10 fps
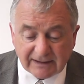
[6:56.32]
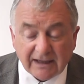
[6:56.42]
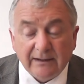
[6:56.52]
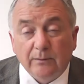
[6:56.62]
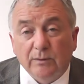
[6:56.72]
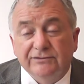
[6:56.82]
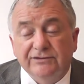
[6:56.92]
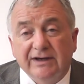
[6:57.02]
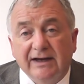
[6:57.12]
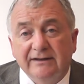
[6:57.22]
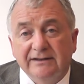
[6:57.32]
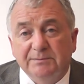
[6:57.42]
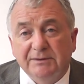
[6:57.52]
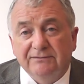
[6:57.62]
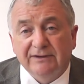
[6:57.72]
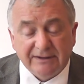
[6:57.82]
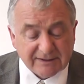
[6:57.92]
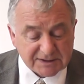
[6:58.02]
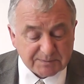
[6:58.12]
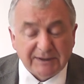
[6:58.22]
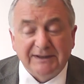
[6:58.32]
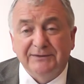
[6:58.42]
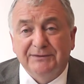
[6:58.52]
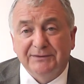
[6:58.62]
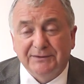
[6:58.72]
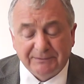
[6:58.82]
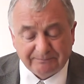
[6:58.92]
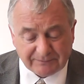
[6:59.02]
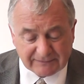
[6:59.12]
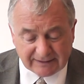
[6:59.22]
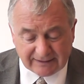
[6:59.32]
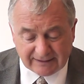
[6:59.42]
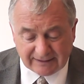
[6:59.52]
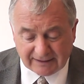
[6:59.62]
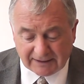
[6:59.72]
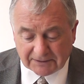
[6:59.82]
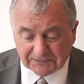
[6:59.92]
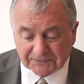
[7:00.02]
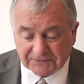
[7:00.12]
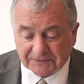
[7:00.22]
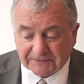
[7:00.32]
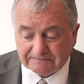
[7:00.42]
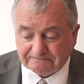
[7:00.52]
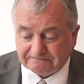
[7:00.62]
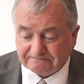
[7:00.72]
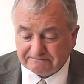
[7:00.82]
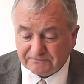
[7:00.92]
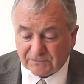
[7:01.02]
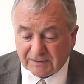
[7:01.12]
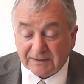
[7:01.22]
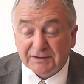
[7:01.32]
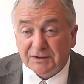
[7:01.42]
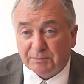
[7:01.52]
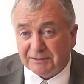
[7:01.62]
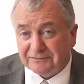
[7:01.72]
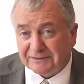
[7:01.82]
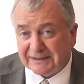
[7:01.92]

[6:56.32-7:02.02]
Anyway, once again, it's been very nice speaking to you, and goodbye for